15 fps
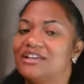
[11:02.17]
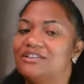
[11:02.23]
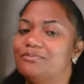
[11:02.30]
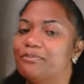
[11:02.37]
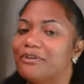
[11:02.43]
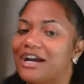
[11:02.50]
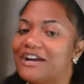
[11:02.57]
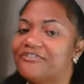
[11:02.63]
and
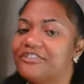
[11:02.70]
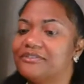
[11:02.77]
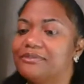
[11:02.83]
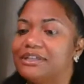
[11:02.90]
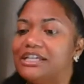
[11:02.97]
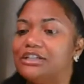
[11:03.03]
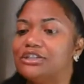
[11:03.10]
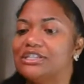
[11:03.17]

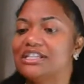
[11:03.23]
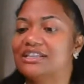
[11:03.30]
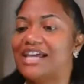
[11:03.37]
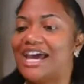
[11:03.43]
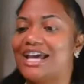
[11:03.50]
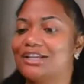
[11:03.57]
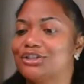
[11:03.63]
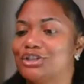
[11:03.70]
preferably the
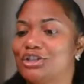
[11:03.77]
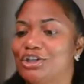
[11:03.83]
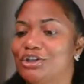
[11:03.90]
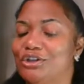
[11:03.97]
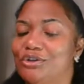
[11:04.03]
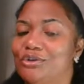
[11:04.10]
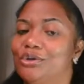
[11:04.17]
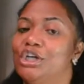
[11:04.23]
last
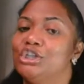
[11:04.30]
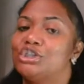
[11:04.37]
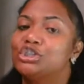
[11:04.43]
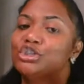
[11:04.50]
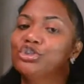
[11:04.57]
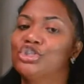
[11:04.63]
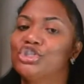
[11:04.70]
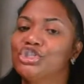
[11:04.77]
two
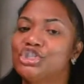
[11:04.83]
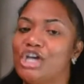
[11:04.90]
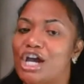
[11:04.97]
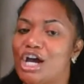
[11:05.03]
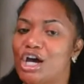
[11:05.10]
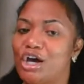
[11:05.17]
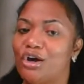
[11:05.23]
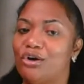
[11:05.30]
to
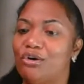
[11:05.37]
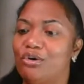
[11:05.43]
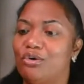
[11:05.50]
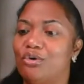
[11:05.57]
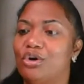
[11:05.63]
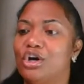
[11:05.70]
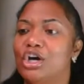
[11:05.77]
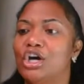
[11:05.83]

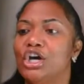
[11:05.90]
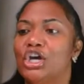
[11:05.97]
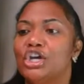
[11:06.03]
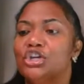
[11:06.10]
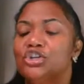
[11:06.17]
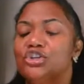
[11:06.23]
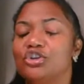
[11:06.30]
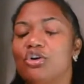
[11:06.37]
show
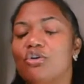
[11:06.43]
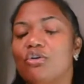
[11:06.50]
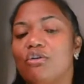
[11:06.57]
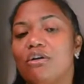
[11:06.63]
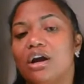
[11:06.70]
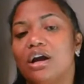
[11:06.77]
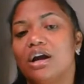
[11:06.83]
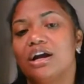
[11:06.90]

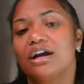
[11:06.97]
your